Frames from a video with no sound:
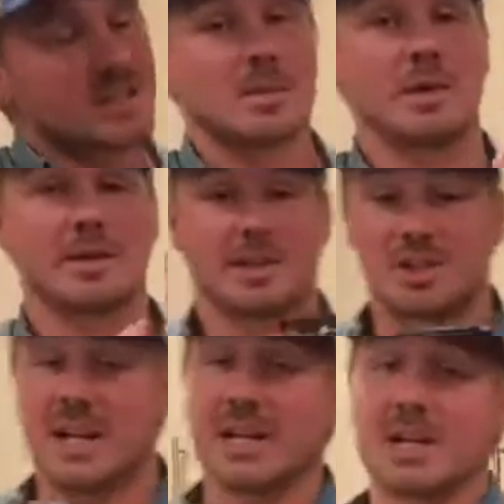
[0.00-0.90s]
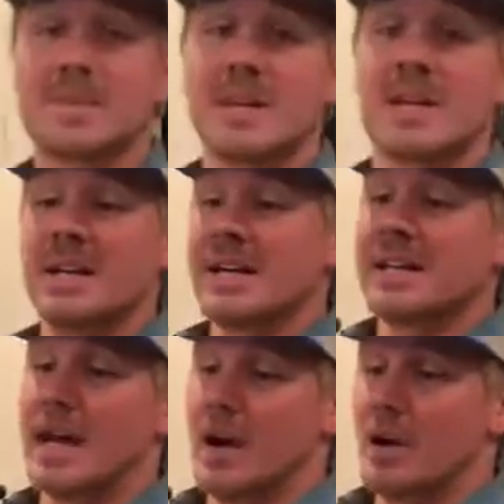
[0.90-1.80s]
So I'm all done shaking.
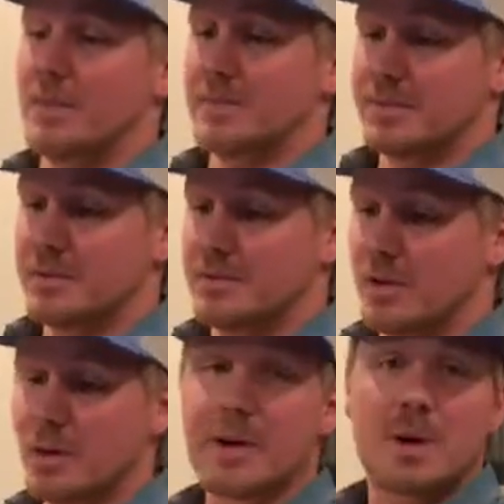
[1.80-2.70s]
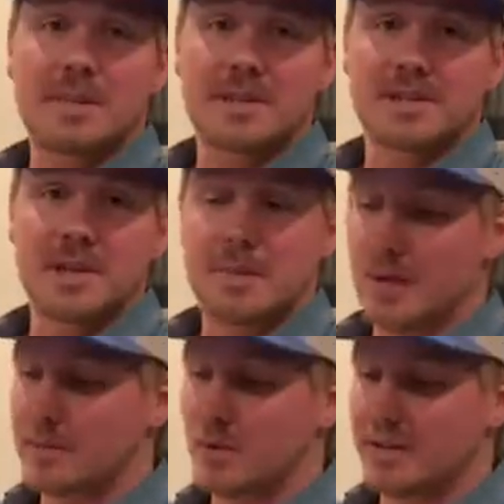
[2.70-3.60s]
Now, before we open this up, I'm
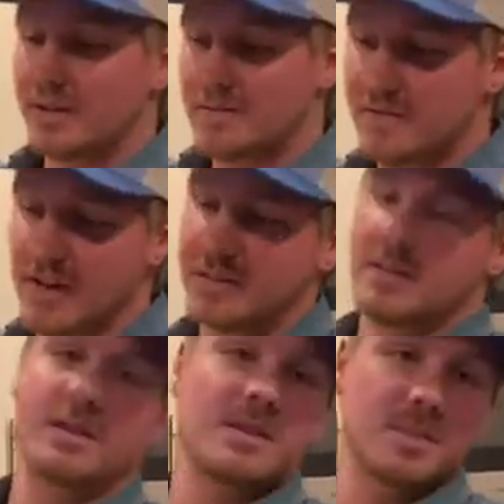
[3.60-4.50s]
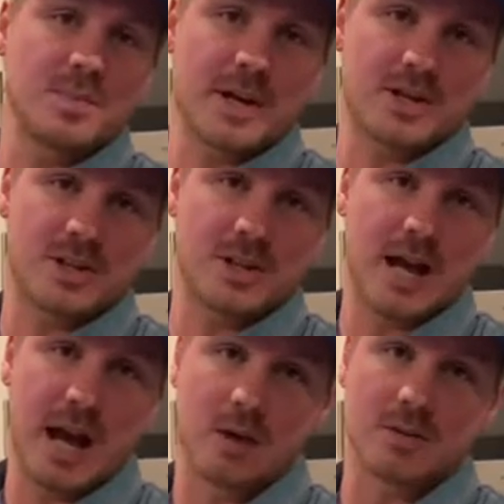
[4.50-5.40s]
going to vent the pressure
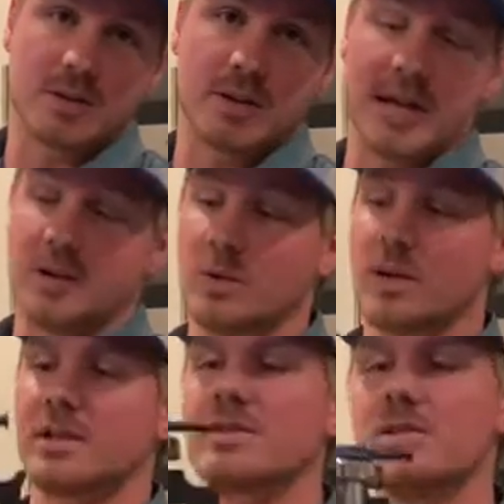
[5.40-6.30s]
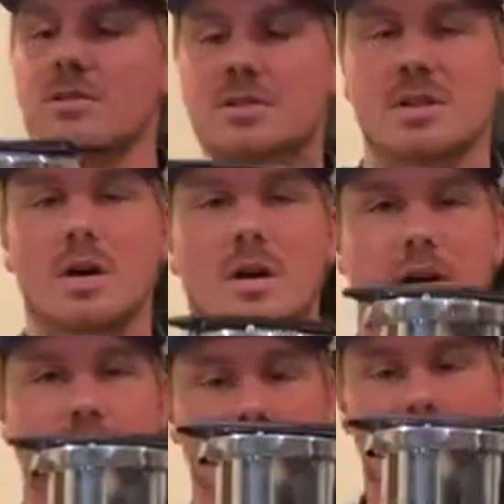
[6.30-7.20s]
out, okay? And we're gonna do so in
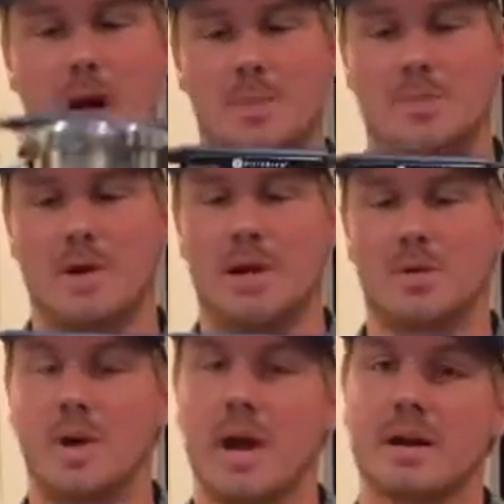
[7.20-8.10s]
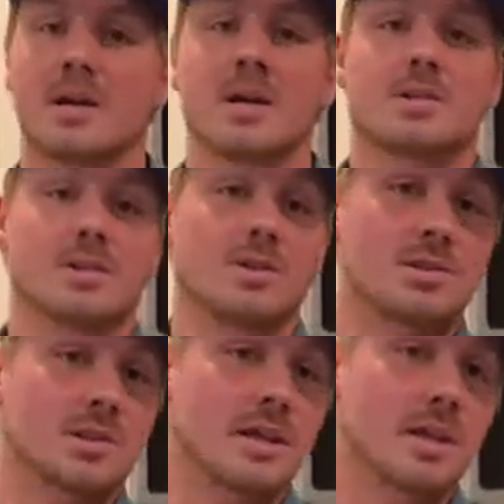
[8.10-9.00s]
an upright way. So
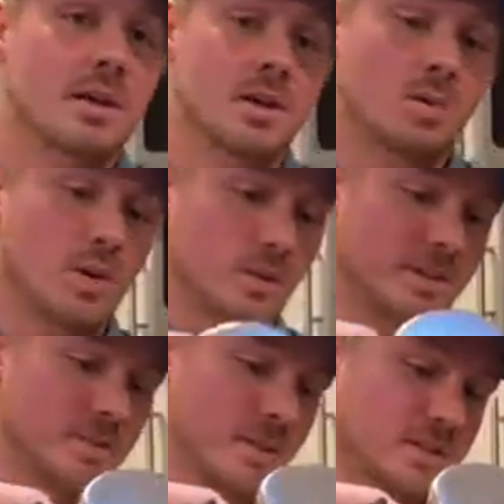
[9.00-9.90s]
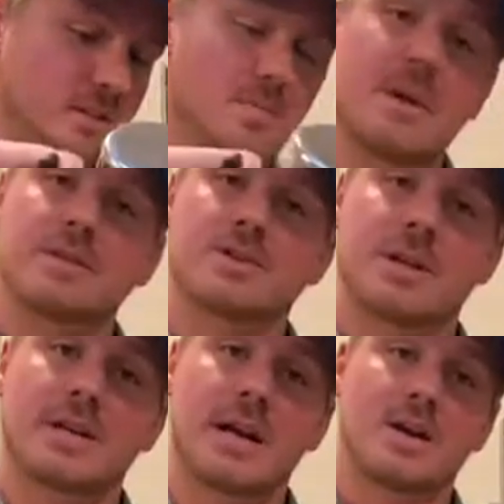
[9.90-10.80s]
usually, when we dispense a beverage right
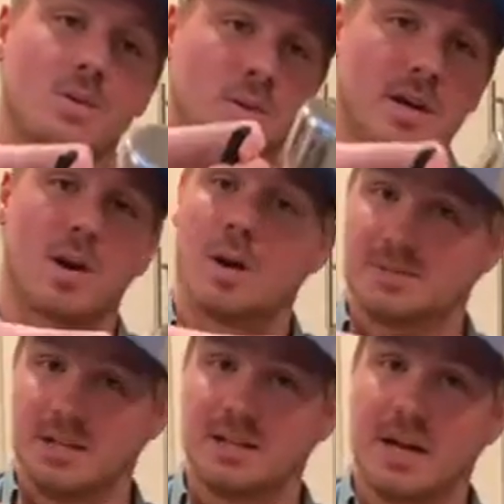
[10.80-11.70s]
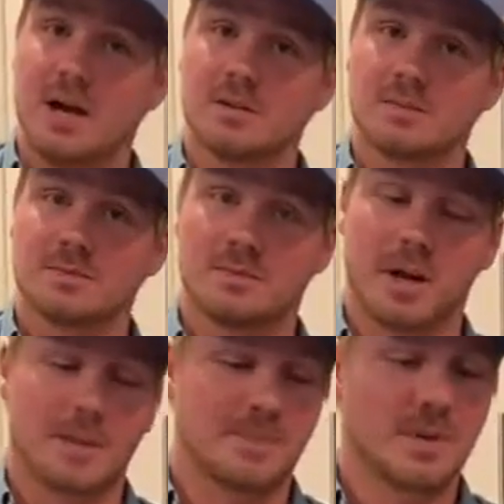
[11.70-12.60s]
now, we go upside down,
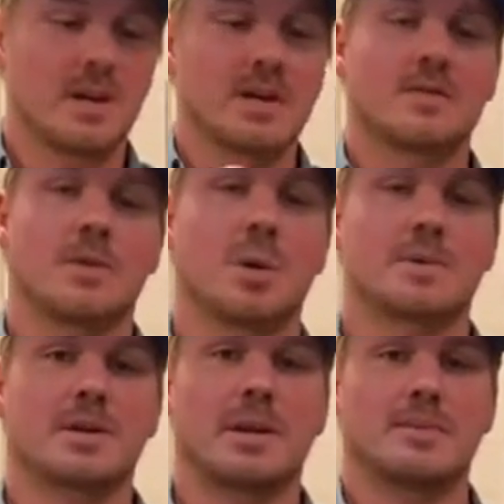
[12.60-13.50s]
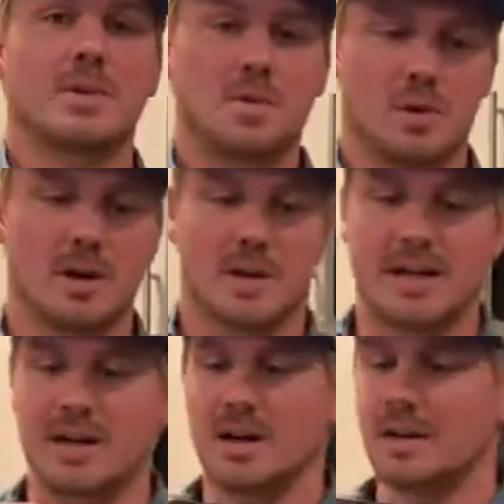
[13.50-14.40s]
right? For whipped cream, we're gonna get
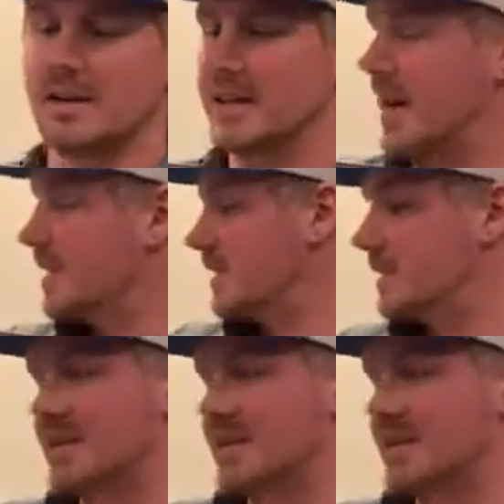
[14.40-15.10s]
all the excess